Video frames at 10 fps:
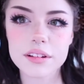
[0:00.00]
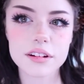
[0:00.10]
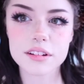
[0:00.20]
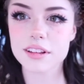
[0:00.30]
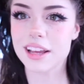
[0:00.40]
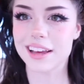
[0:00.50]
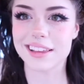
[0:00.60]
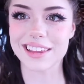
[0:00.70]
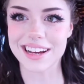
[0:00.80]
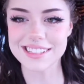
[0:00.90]
little
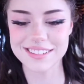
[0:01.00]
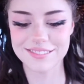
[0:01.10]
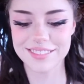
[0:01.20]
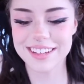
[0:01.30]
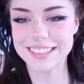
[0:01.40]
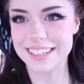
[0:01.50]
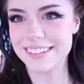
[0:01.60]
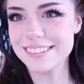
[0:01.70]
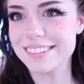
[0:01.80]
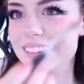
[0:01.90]
like lash effect.
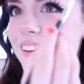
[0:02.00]
I don't